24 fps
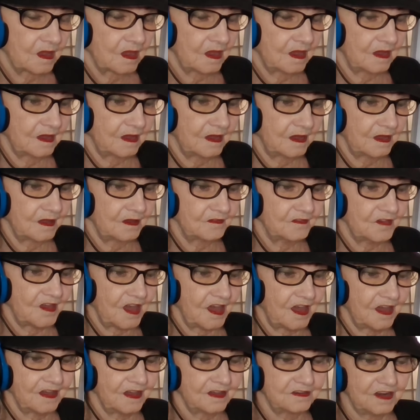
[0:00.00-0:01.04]
uh,
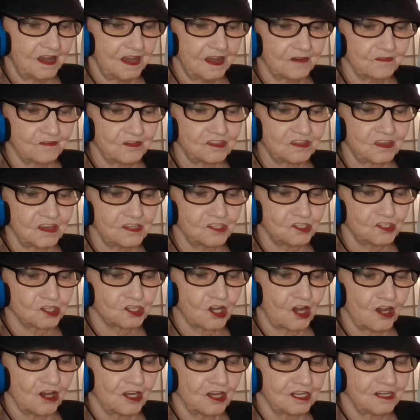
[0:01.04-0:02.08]
and everything's
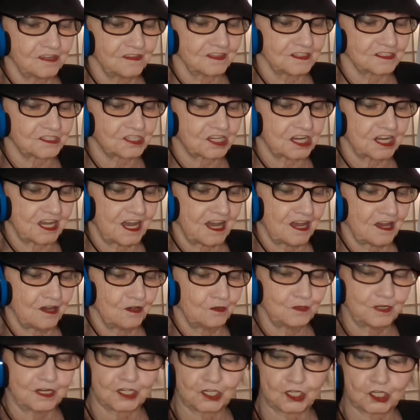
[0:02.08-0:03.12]
gone in the
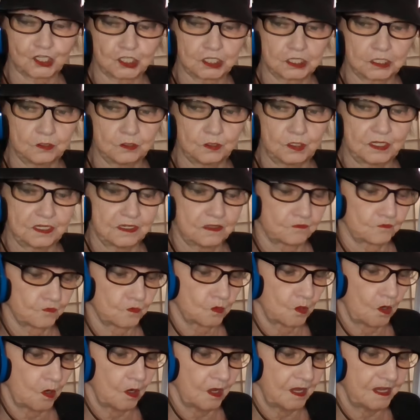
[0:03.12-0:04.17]
town, including
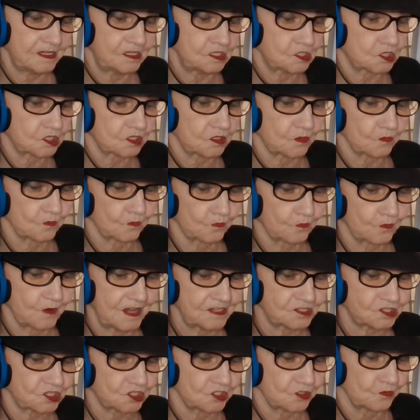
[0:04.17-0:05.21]
Roy's
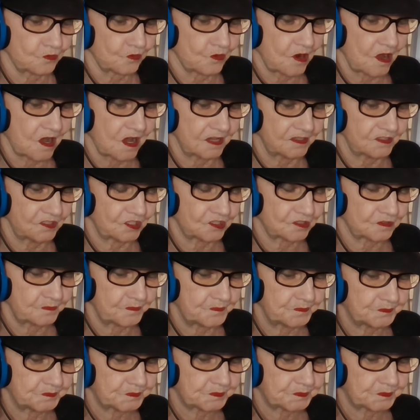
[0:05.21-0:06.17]
restaurant.